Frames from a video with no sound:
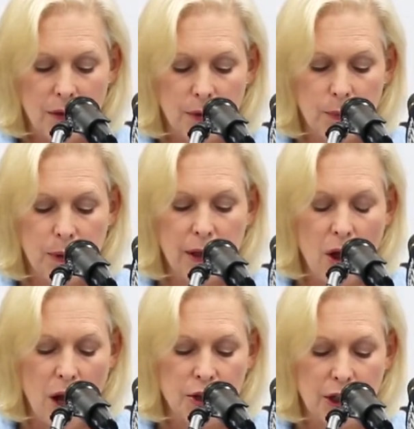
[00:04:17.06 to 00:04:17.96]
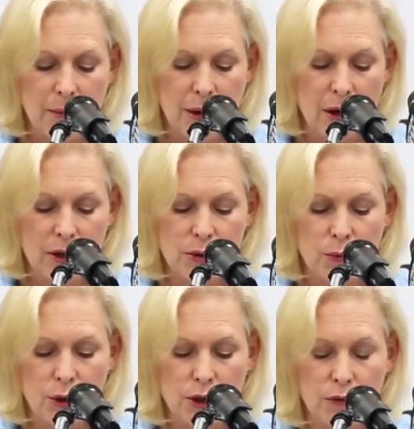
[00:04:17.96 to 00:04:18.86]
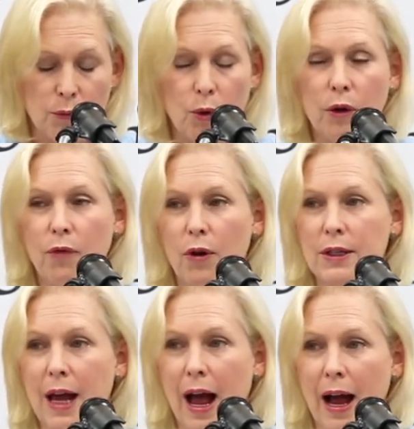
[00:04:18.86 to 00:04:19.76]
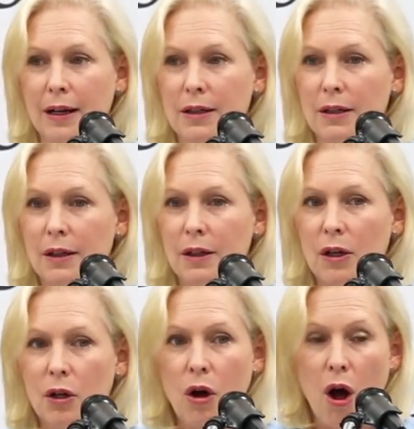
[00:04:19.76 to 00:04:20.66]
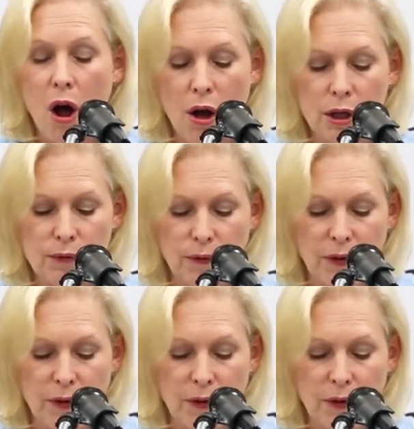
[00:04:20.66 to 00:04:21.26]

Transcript: The Relaunching America's Workforce Act calls for